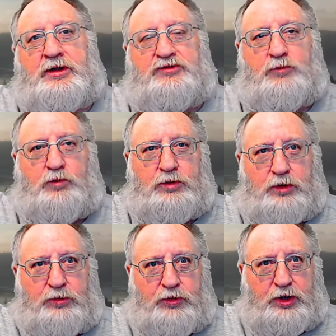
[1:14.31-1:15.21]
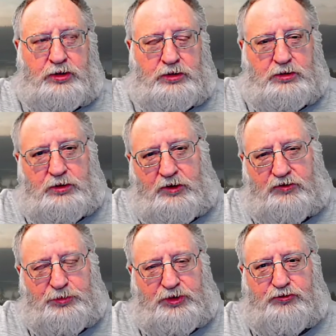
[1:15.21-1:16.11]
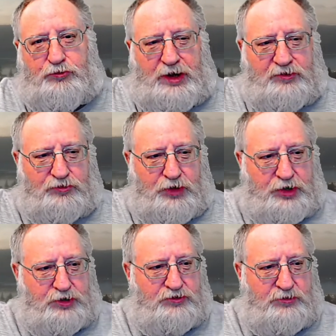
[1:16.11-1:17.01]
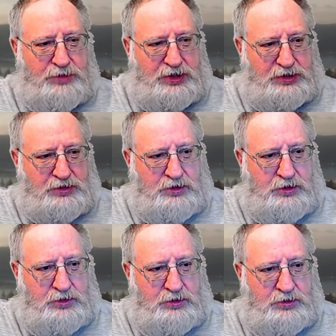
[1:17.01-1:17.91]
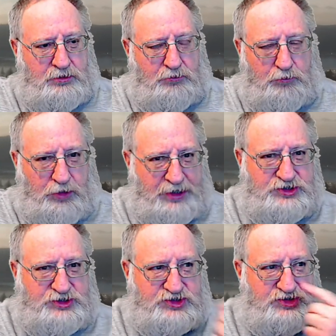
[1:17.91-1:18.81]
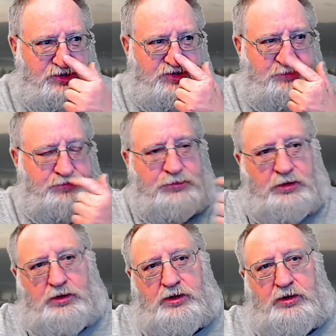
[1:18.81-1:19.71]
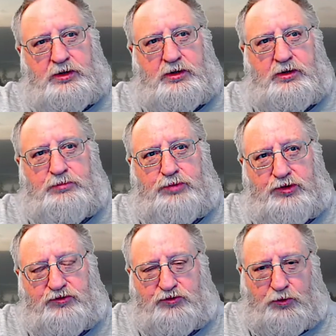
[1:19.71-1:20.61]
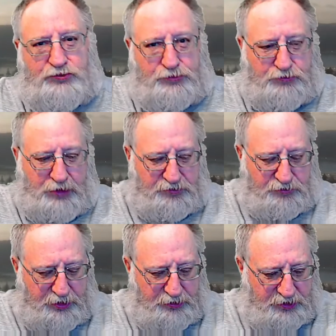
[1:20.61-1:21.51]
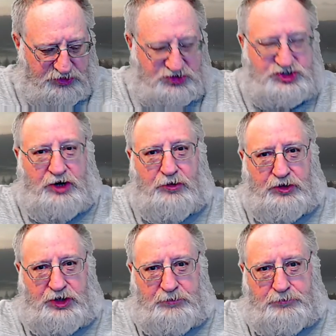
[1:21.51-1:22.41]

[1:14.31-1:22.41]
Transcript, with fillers: a word that has been translated to mean righteousness, but it is also translated as charity.